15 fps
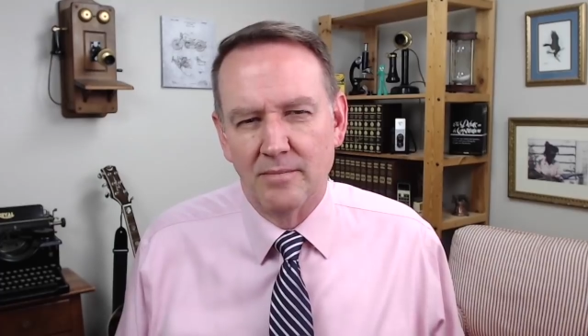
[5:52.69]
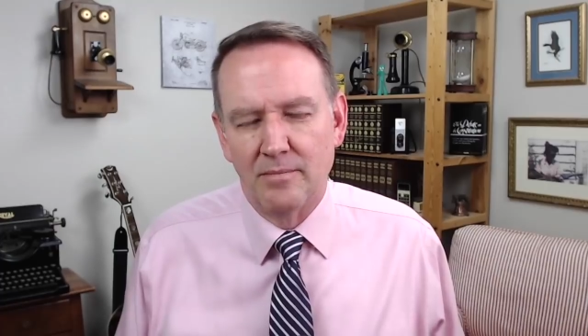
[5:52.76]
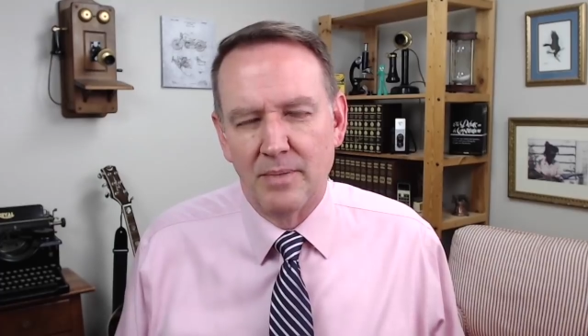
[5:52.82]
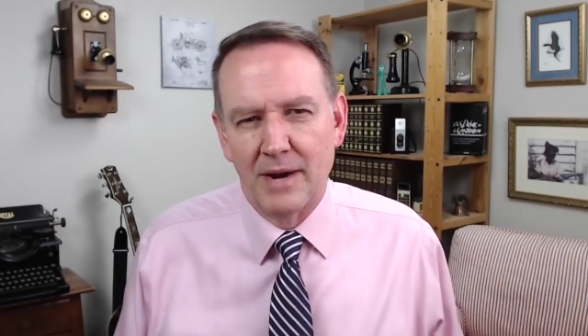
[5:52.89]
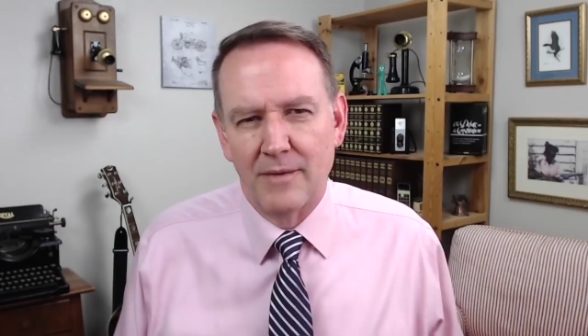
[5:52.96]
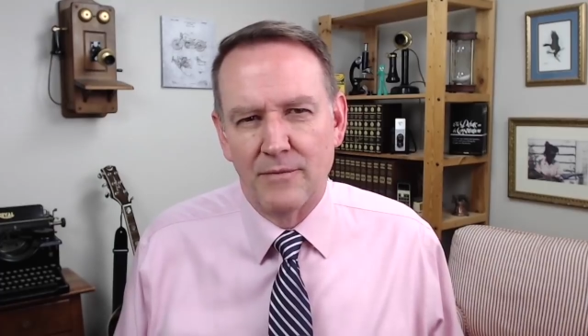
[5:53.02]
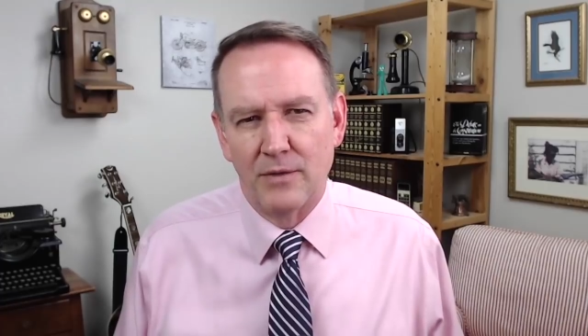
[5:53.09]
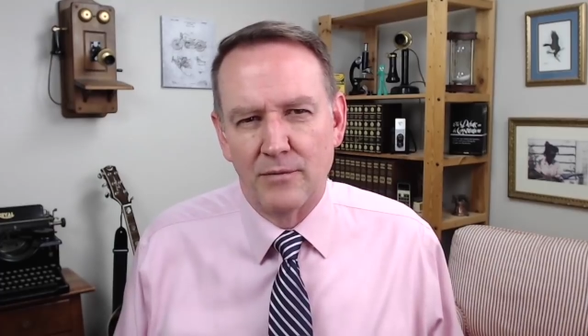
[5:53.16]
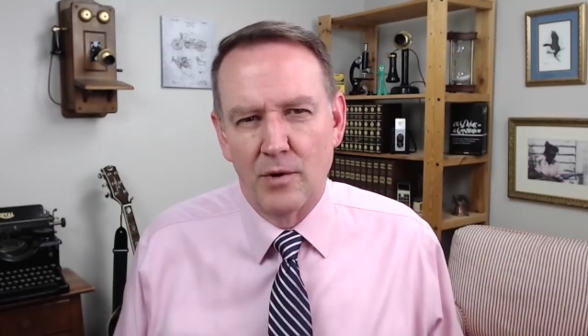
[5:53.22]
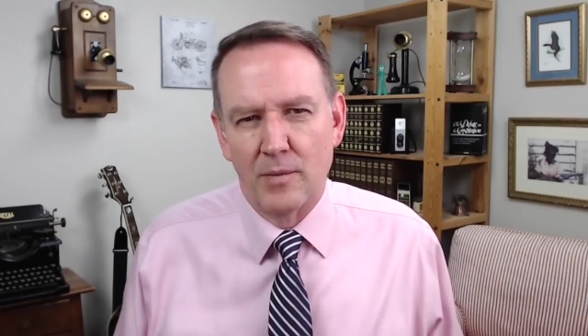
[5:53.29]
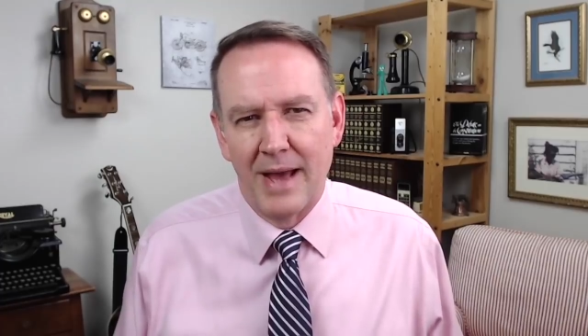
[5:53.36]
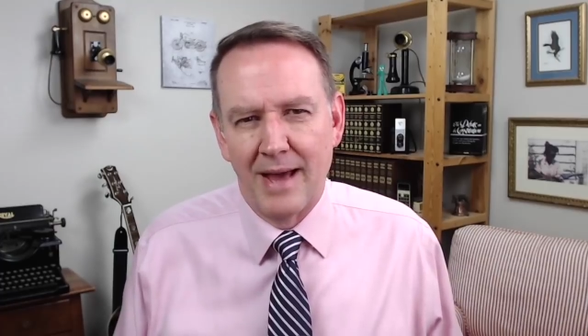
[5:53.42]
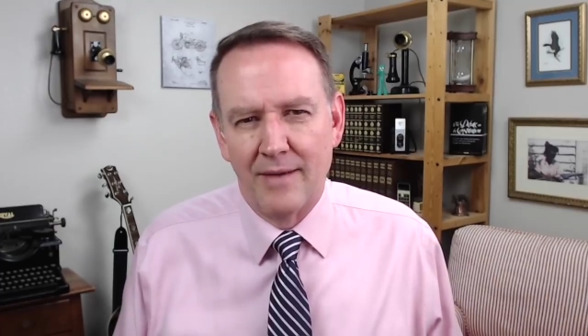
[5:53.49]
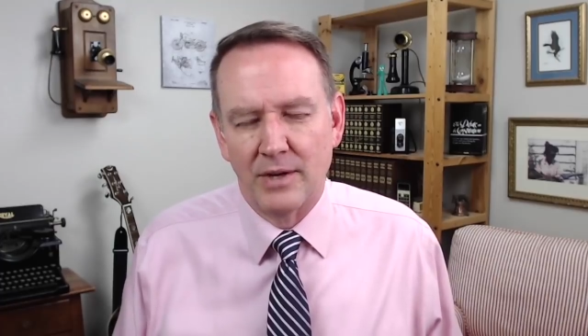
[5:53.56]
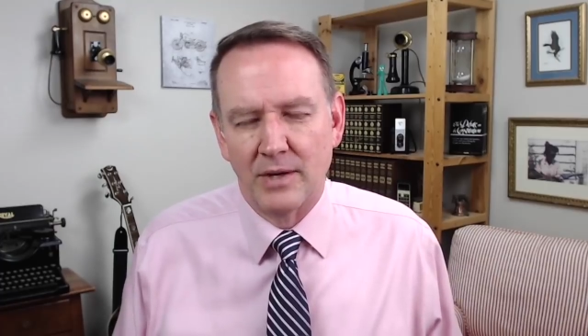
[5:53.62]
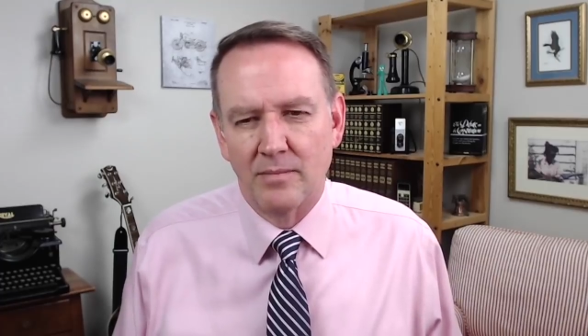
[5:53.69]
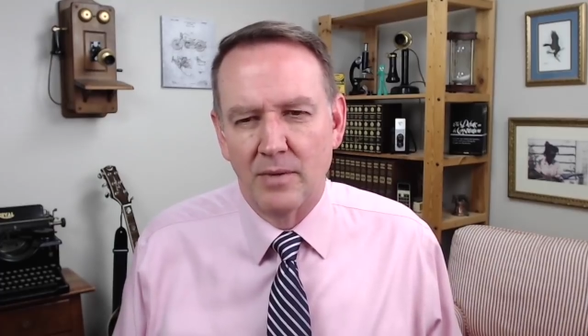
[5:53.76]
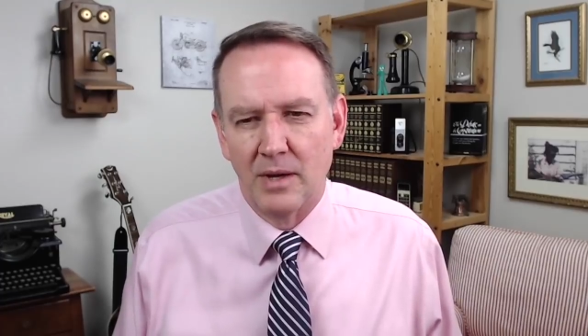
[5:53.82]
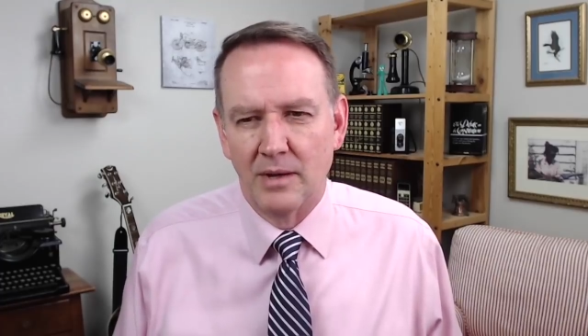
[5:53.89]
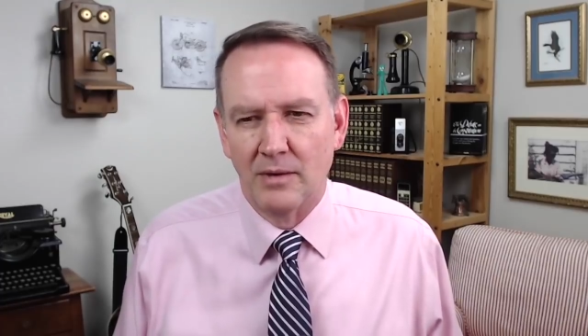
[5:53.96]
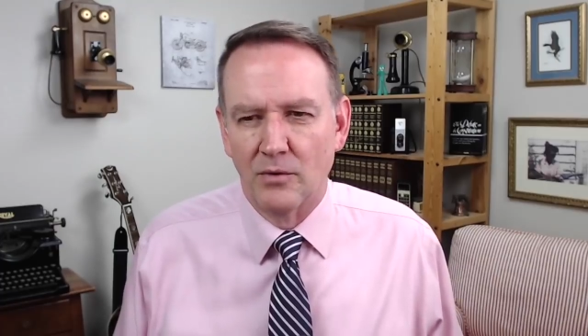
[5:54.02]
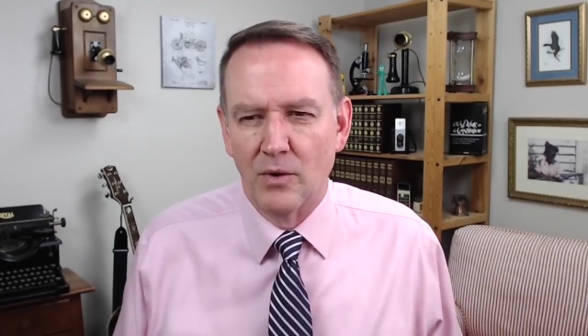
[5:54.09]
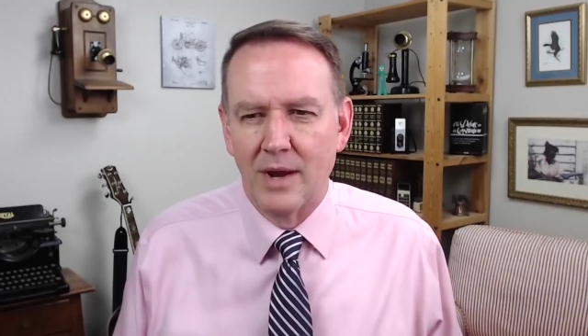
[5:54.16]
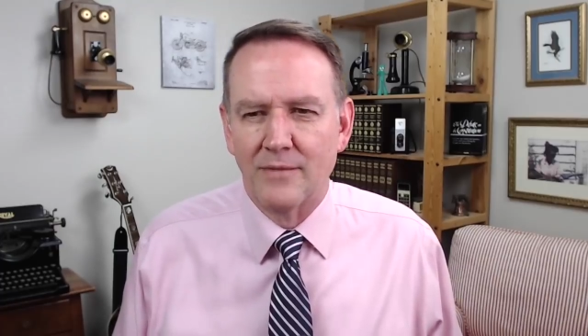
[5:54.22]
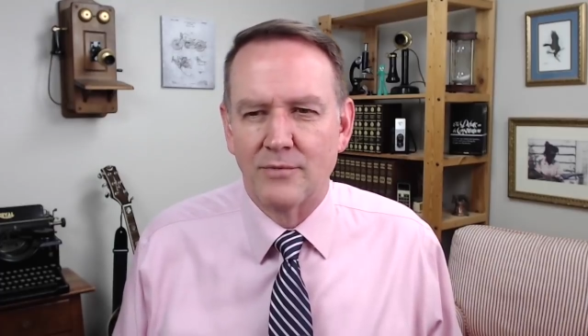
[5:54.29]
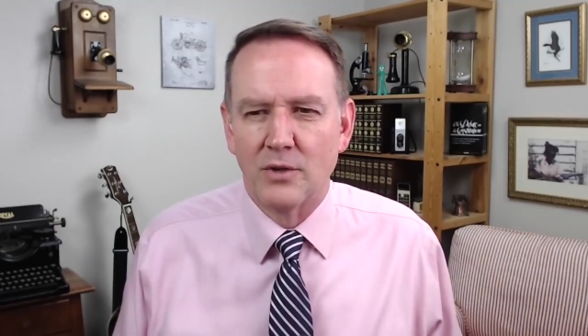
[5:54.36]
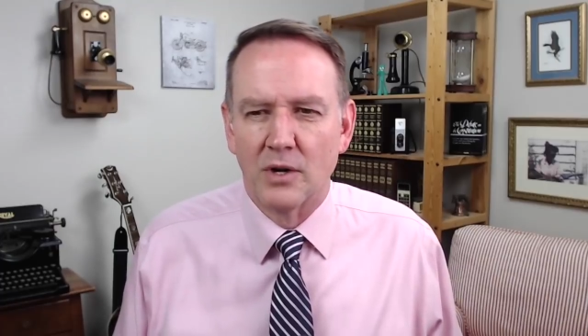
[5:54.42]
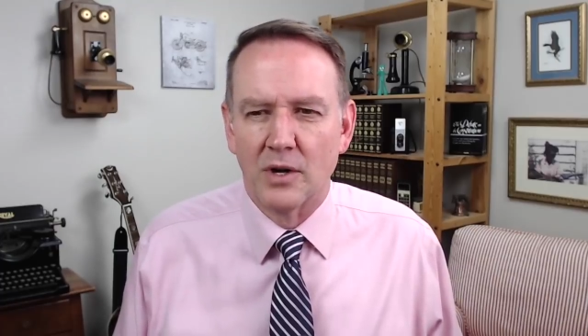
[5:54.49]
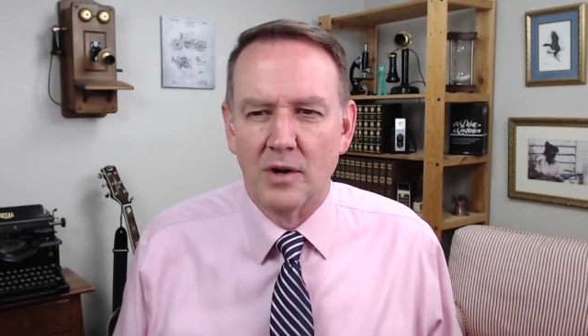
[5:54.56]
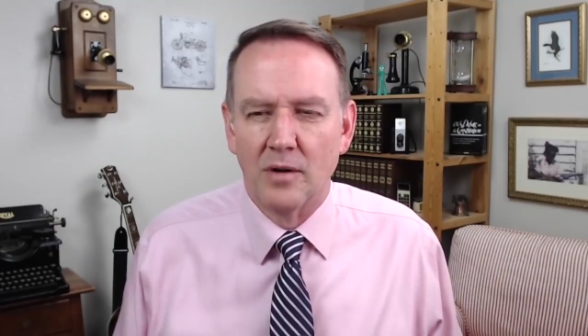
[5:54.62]
benefit from having
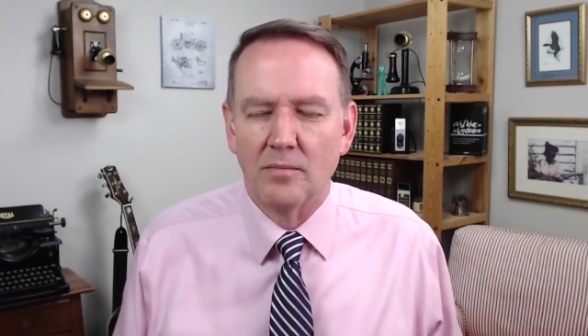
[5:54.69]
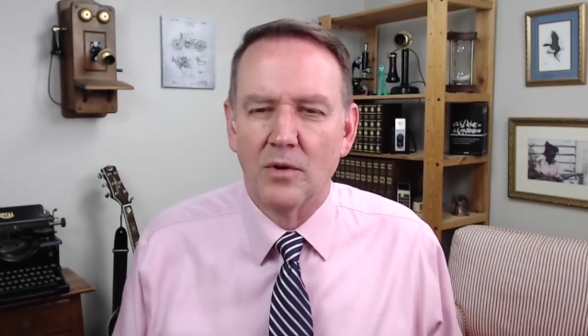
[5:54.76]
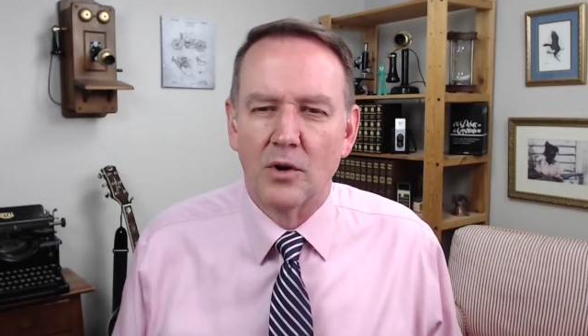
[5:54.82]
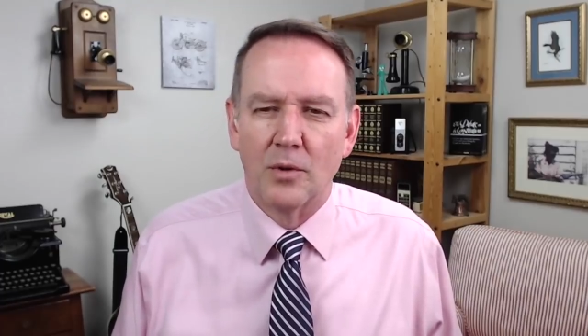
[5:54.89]
engraved on a